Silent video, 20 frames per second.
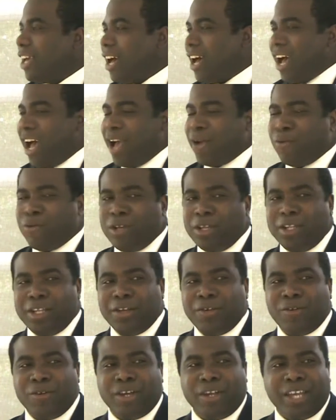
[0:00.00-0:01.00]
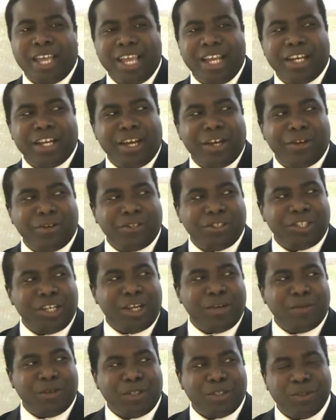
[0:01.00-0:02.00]
I, I really gained to
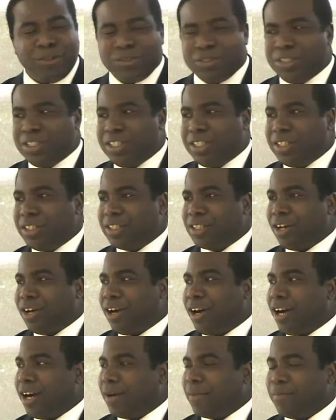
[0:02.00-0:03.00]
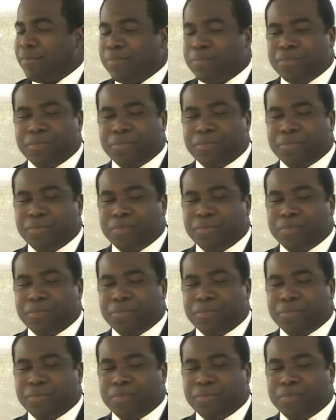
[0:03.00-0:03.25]
understand what those deeds are.